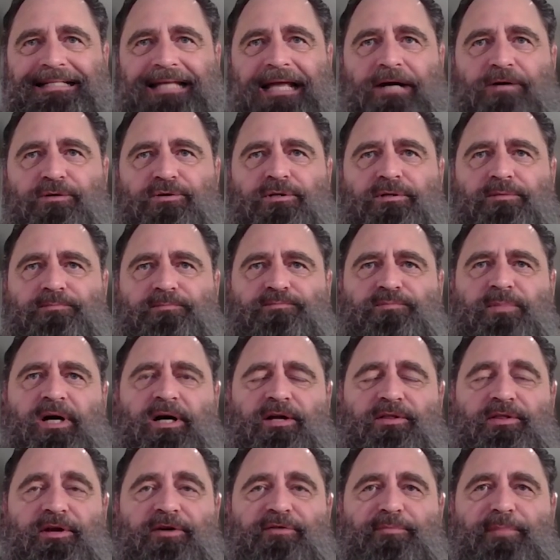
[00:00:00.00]
count,
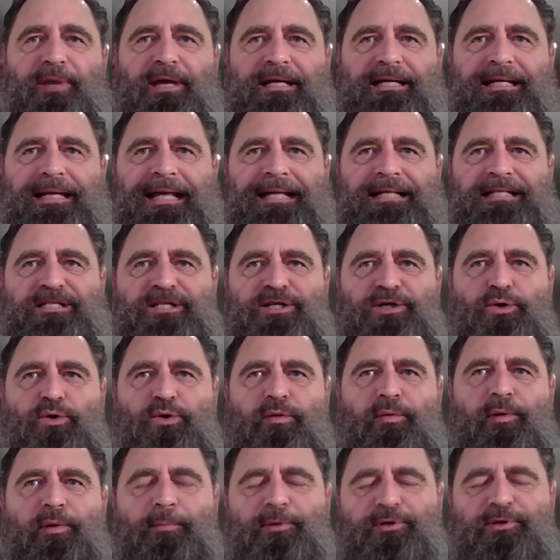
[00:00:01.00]
that have made net zero
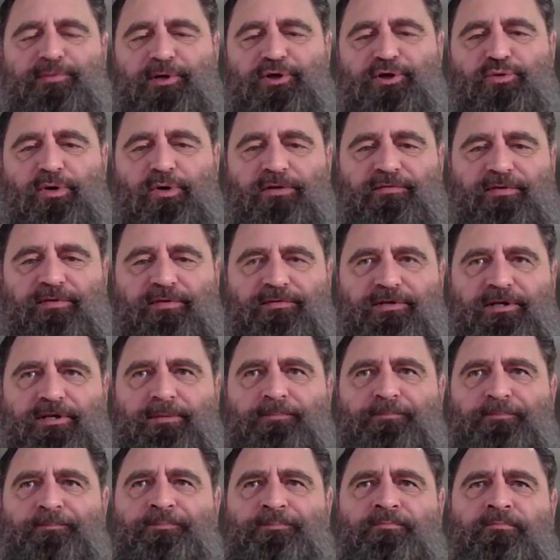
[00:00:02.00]
commitments by
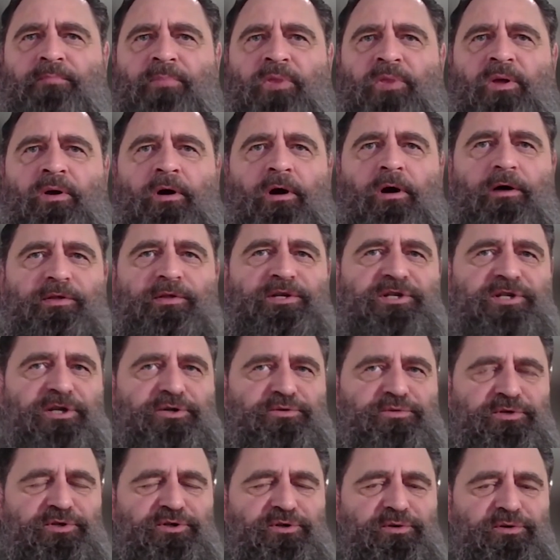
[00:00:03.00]
2050. These
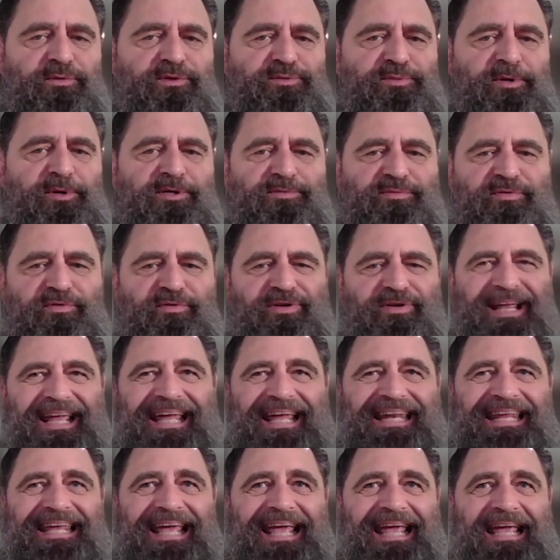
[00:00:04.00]
countries are responsible for
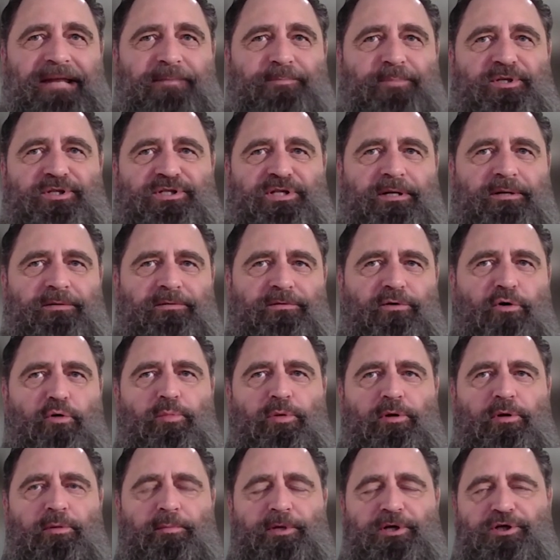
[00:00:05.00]
88% of
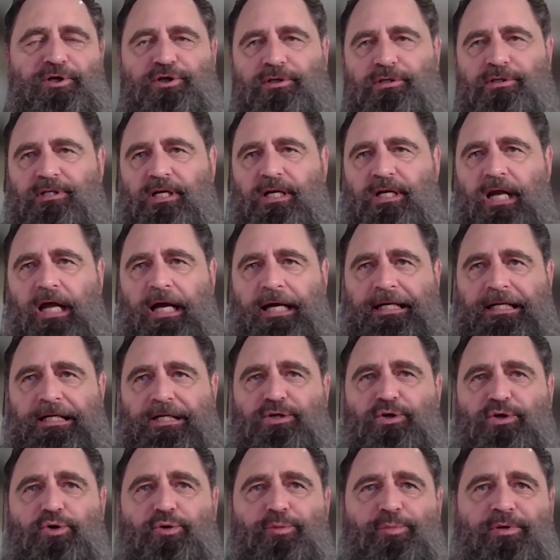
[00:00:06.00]
global emissions and
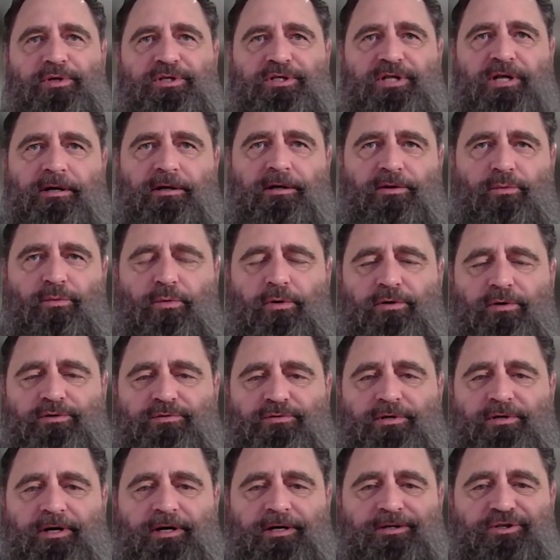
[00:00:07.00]
92% of the
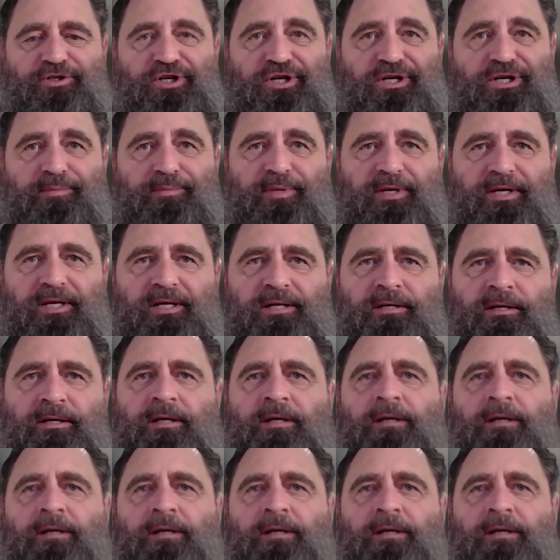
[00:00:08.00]
world's GDP.